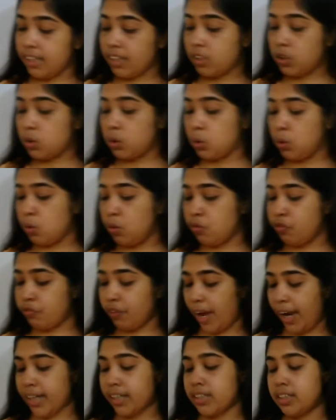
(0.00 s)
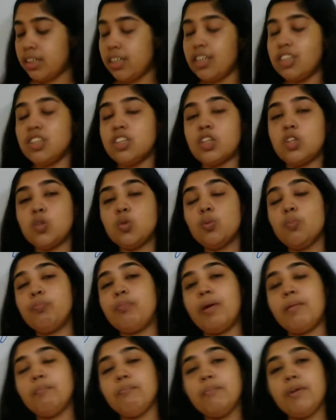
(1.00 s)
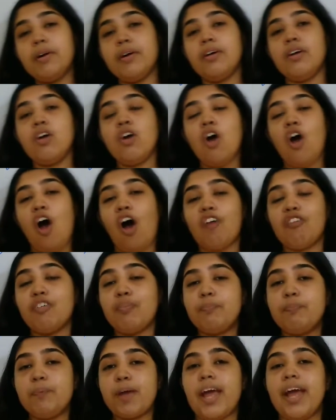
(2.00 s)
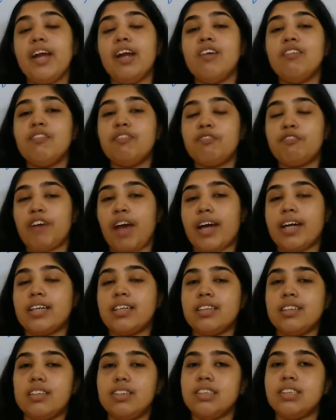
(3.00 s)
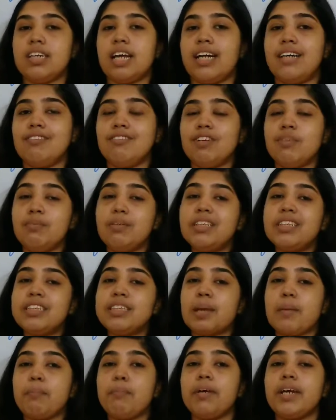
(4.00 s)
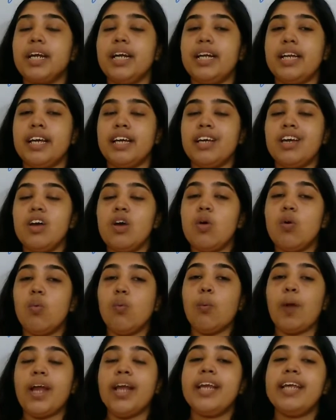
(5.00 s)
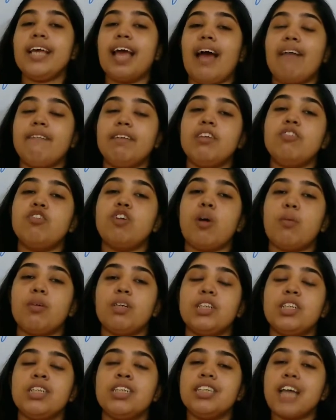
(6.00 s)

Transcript: the two member of a pair of factors that will be separating when gamete formation.